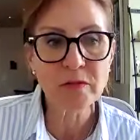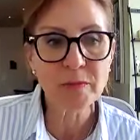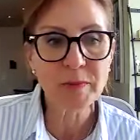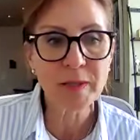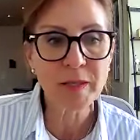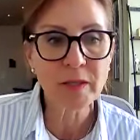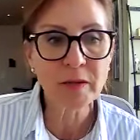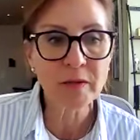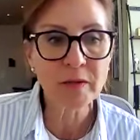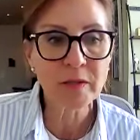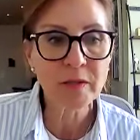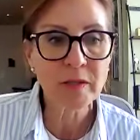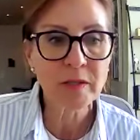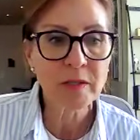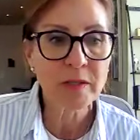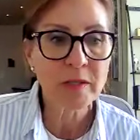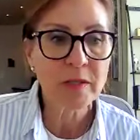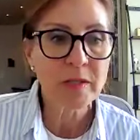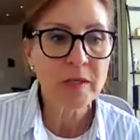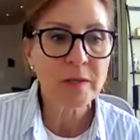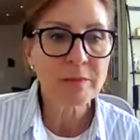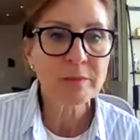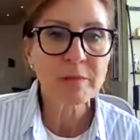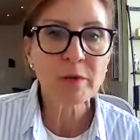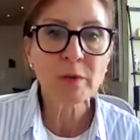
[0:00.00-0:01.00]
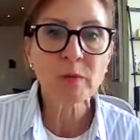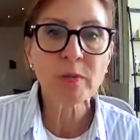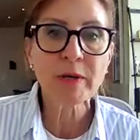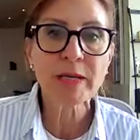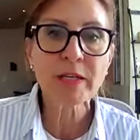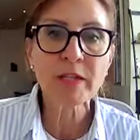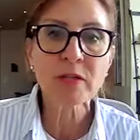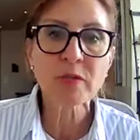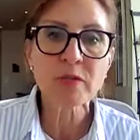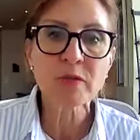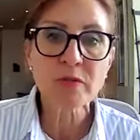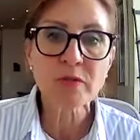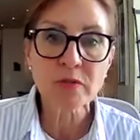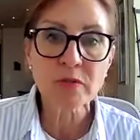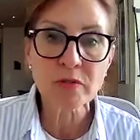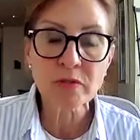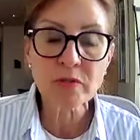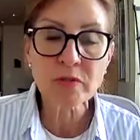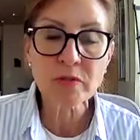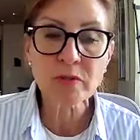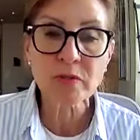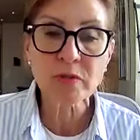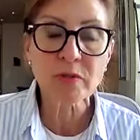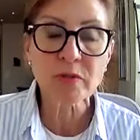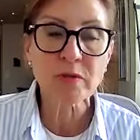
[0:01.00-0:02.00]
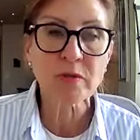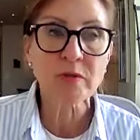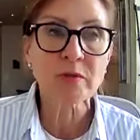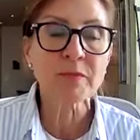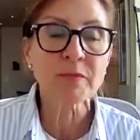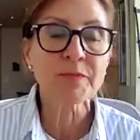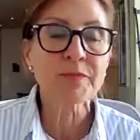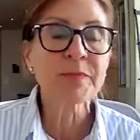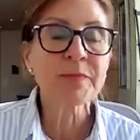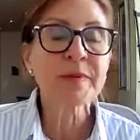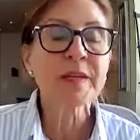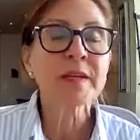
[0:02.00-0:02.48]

about but when you do,